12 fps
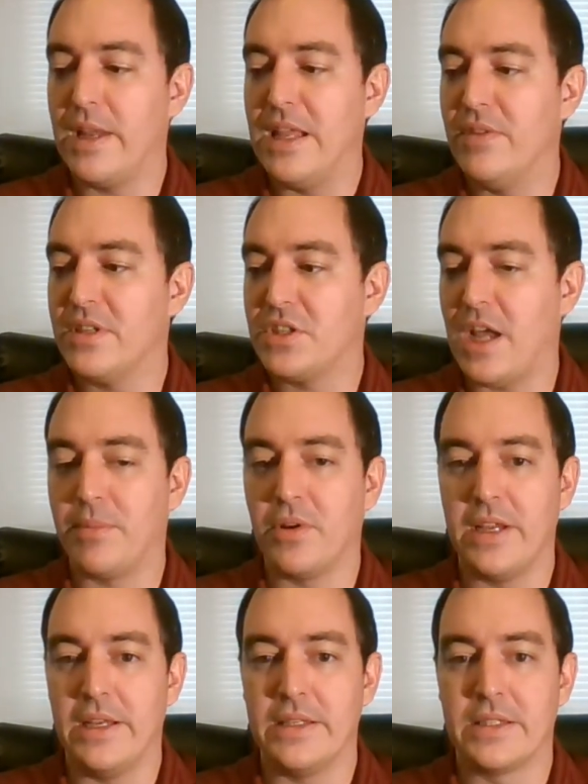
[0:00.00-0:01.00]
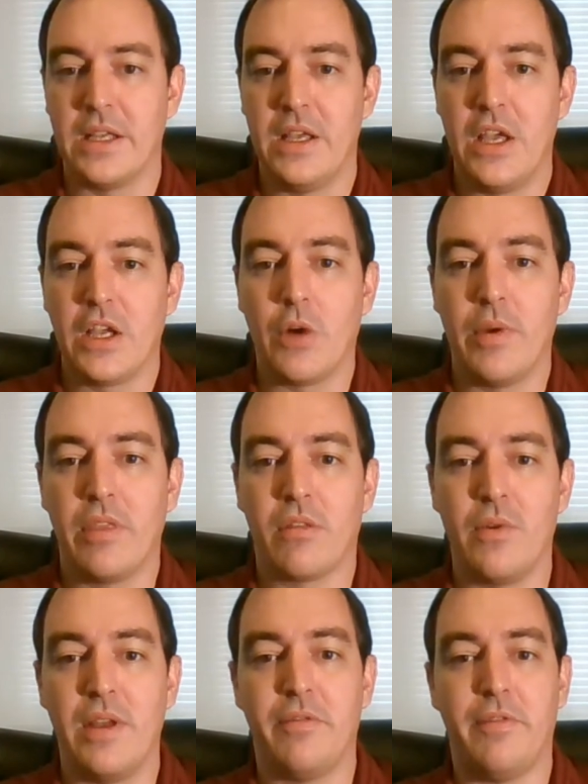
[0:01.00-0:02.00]
in this chapter is going
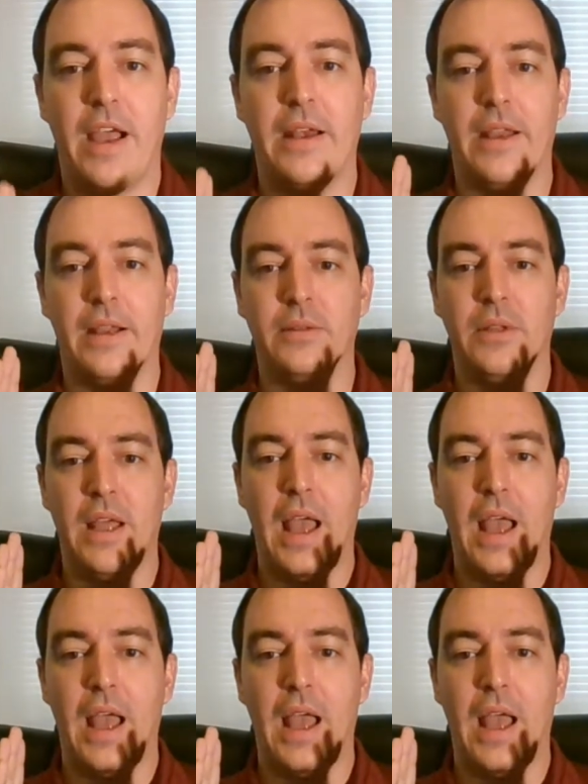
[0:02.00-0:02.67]
through and finding,